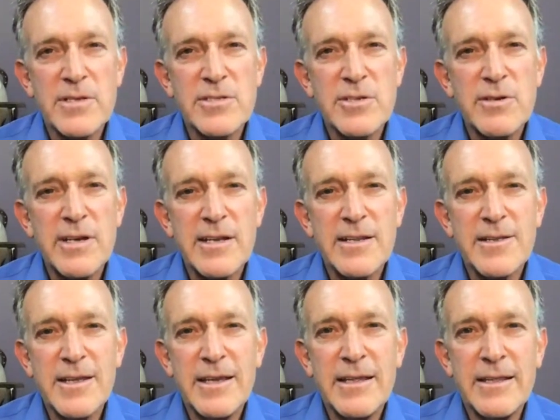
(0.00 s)
so
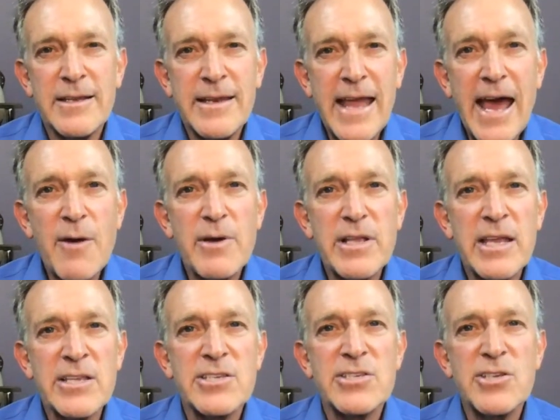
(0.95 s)
now
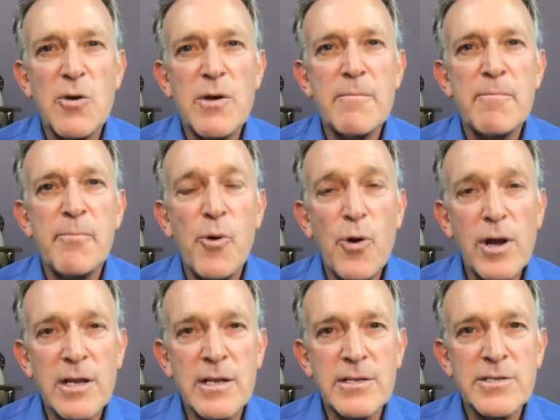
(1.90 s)
it's so
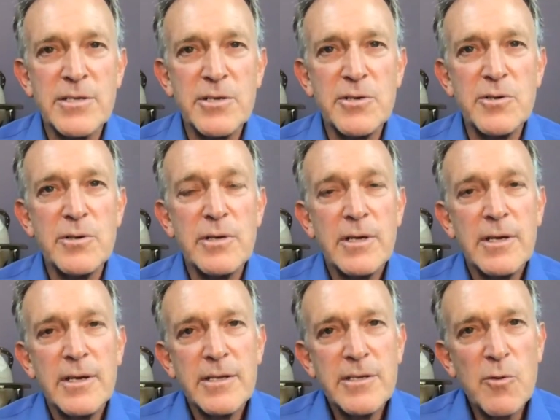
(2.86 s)
important to
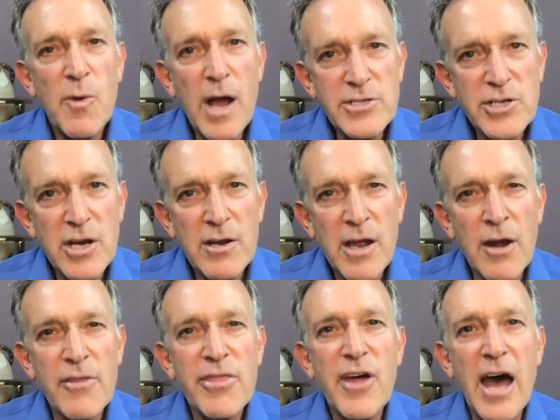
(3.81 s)
to watch our, our
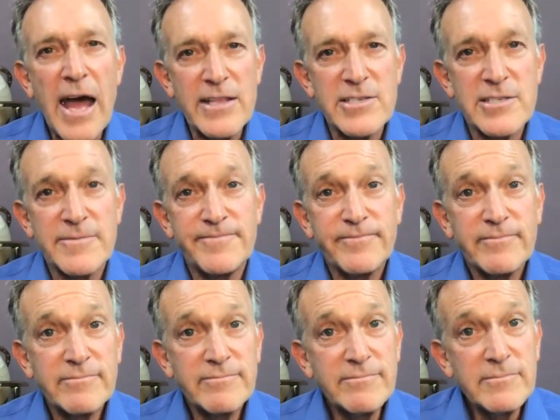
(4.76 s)
thoughts
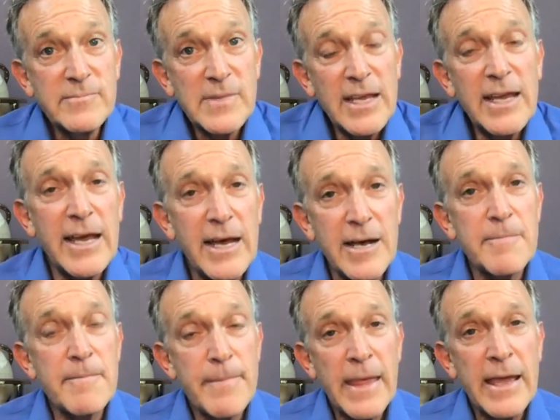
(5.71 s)

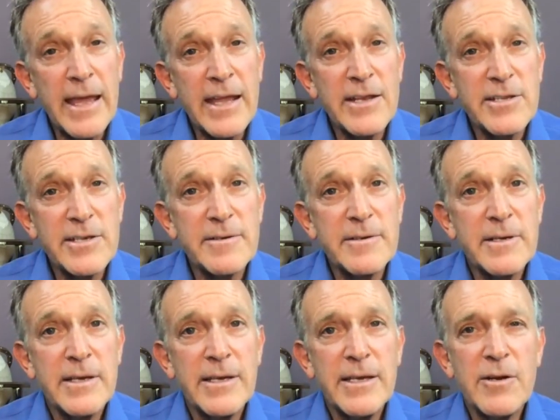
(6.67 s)
um, and, and, to
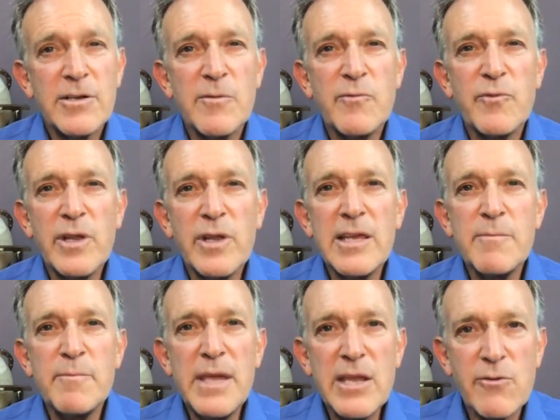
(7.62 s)
you know to really
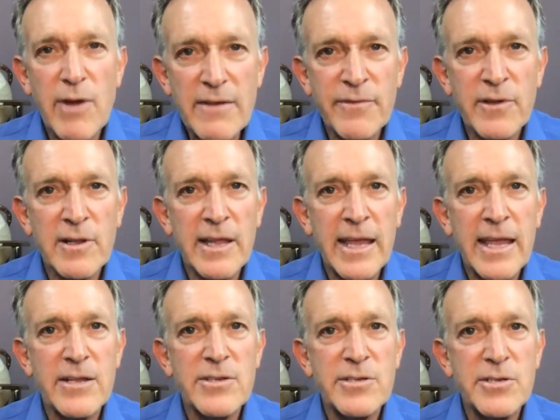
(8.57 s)
be grateful
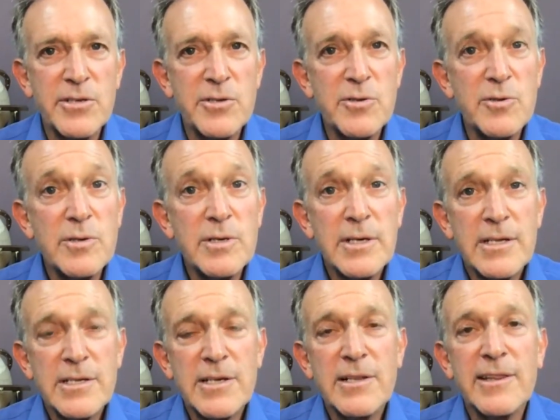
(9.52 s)
and to
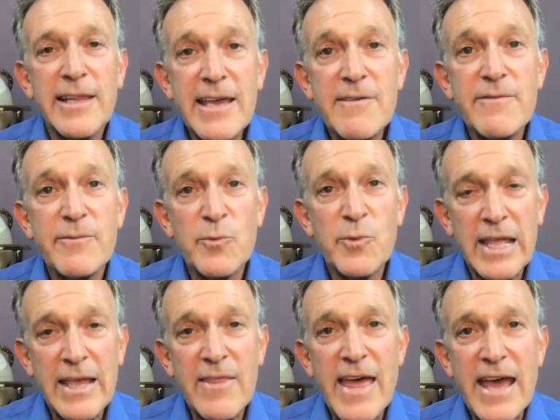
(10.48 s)
to live
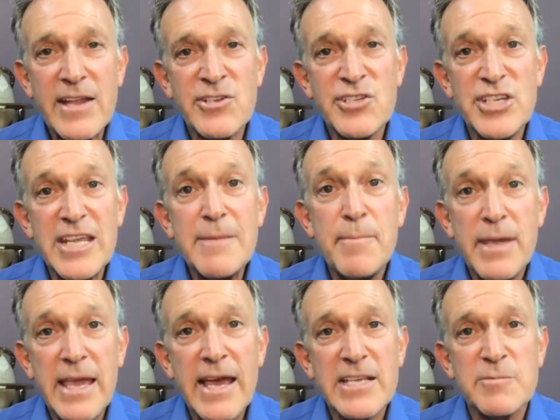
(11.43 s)
in that
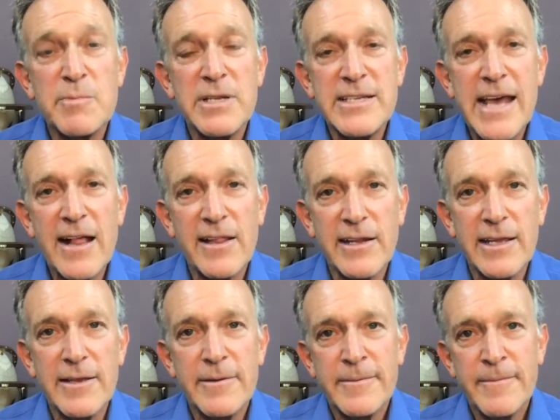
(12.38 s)
GPS mentality.
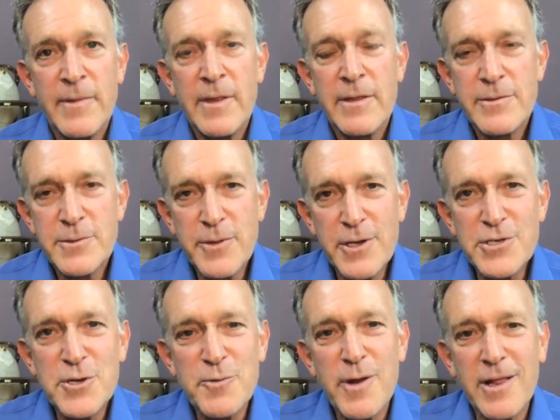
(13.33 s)
So there's
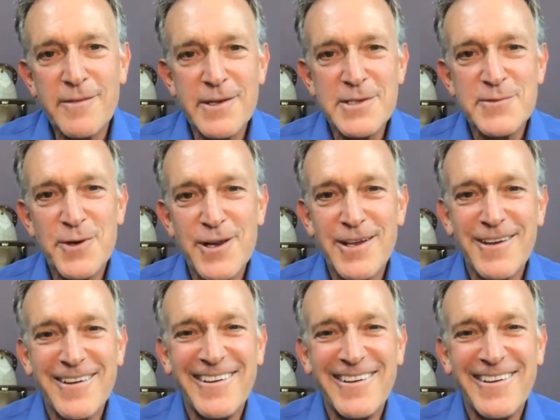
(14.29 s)
your relevance for you.